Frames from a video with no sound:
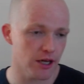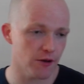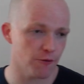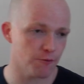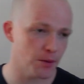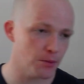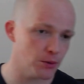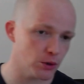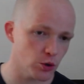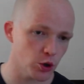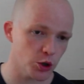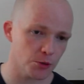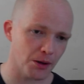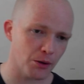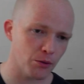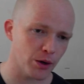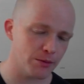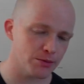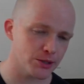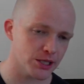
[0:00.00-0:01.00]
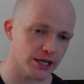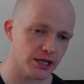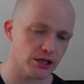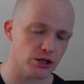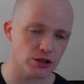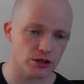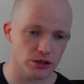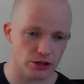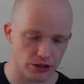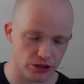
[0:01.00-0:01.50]
if people go to my website
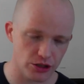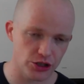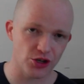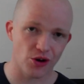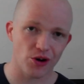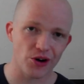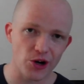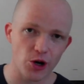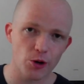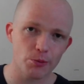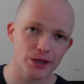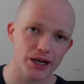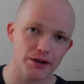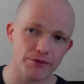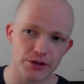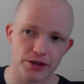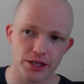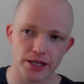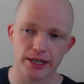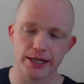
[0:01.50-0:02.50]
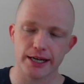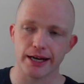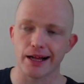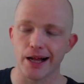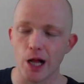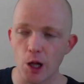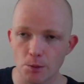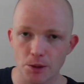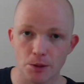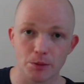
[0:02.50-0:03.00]
and join up and everything, and I
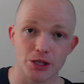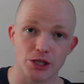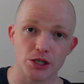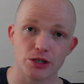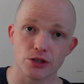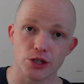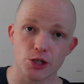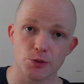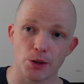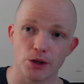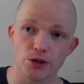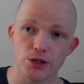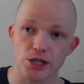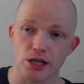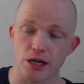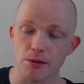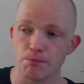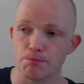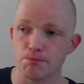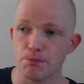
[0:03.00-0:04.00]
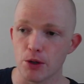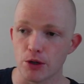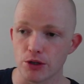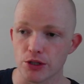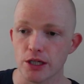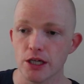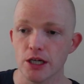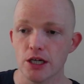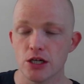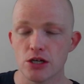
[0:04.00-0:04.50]
help them as a good sponsor, but
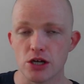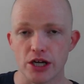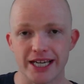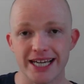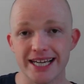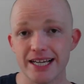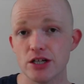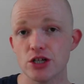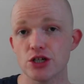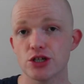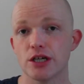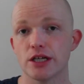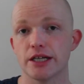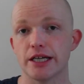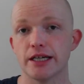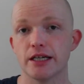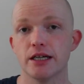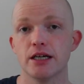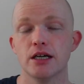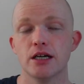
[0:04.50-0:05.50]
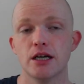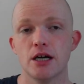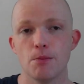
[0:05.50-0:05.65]
occasionally,